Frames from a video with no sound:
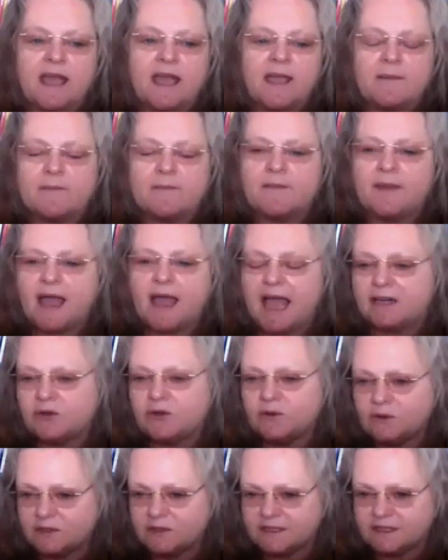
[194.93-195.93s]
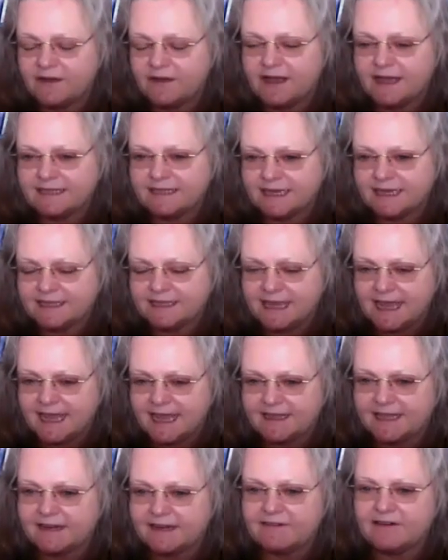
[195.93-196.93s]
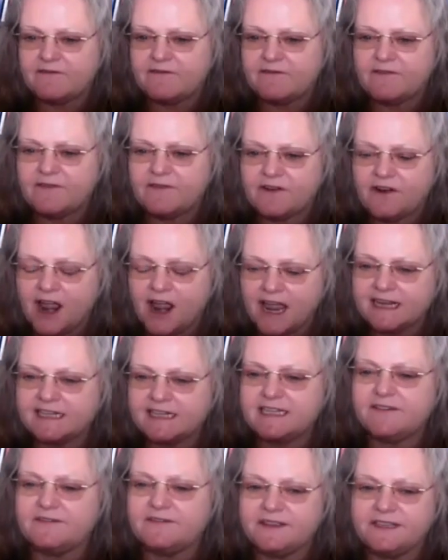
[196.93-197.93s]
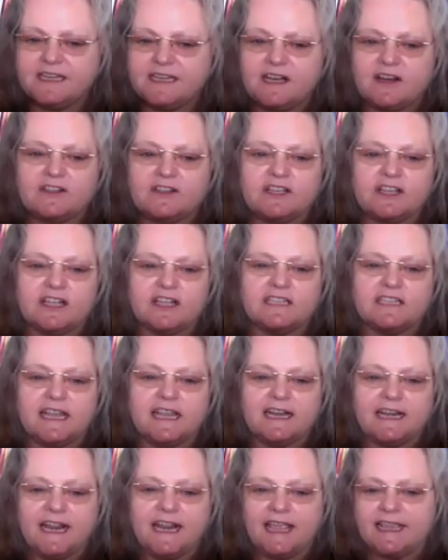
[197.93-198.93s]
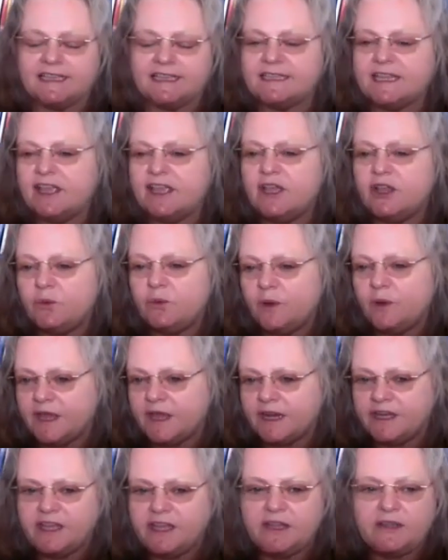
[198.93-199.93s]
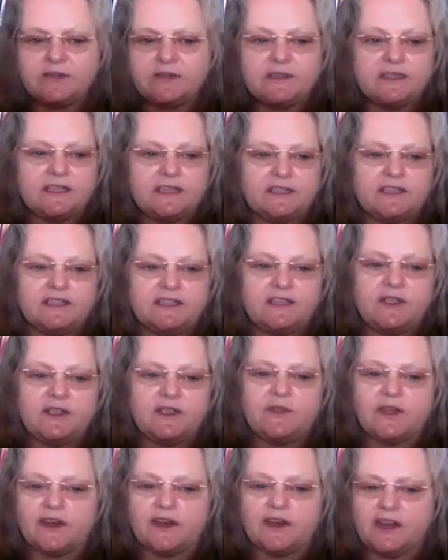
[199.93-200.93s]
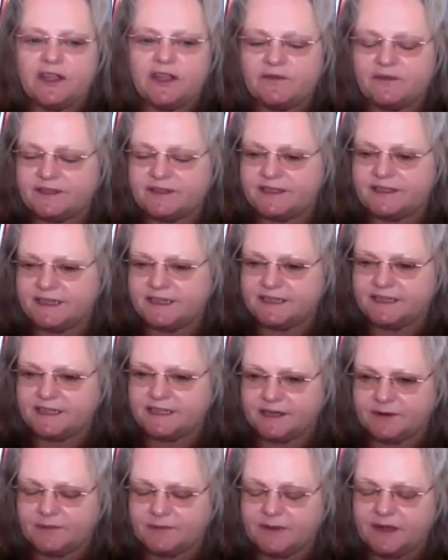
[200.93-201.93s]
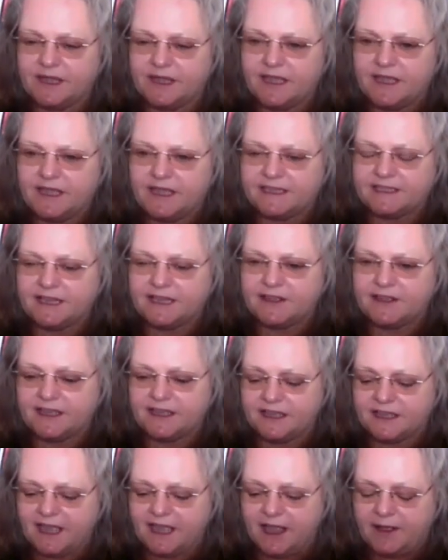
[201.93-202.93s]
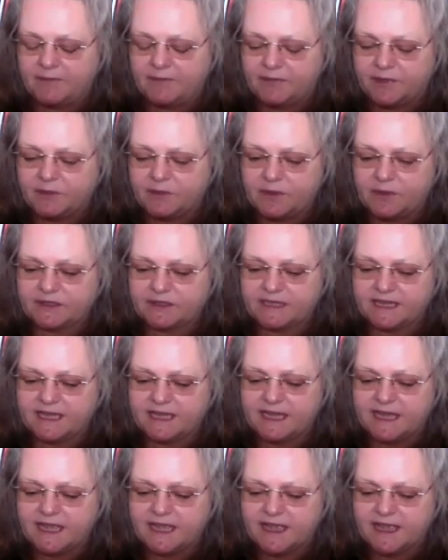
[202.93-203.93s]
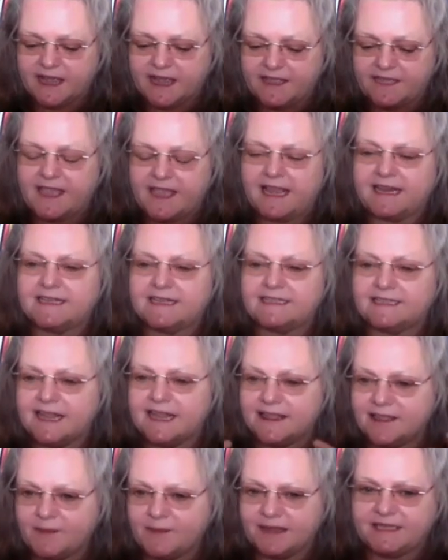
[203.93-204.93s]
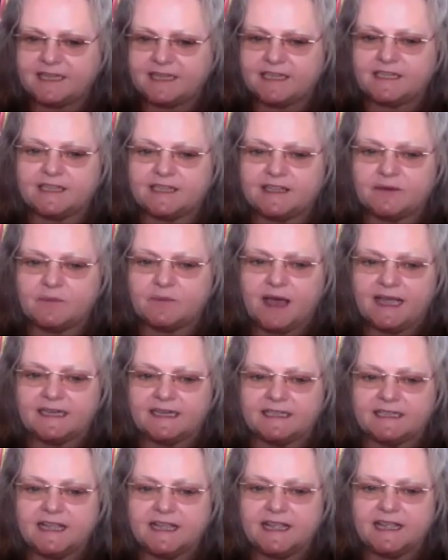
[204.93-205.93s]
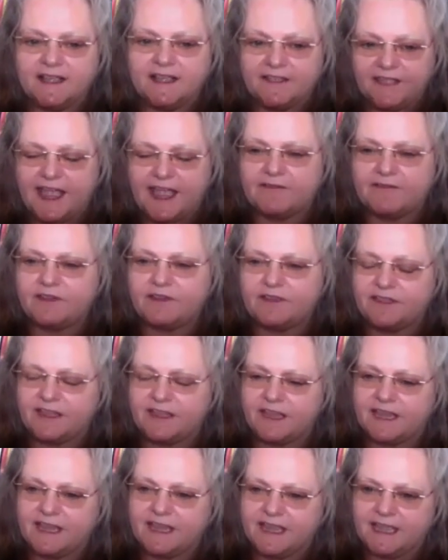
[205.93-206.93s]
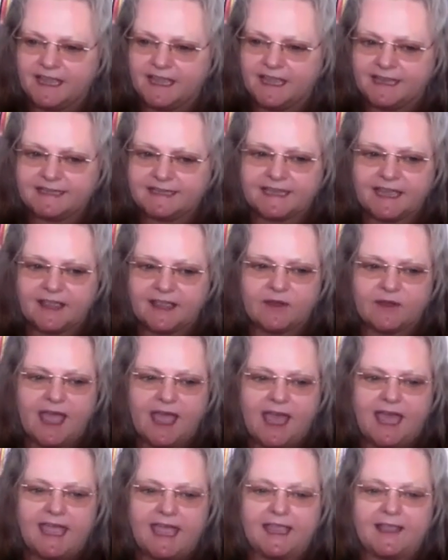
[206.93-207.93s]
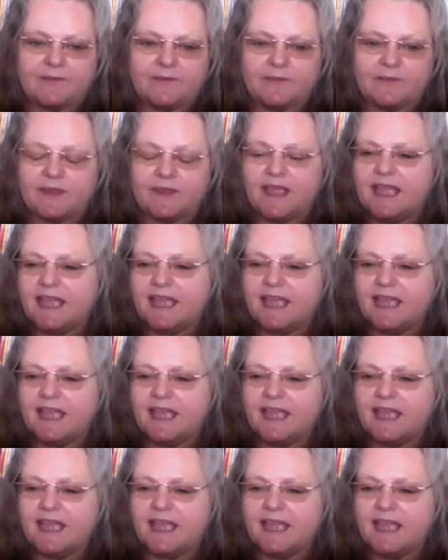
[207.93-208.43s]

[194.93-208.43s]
And also, as I said, there are a variety of physiological techniques we can use to soothe our nervous system so that the body can then send the message to the mind that everything is okay.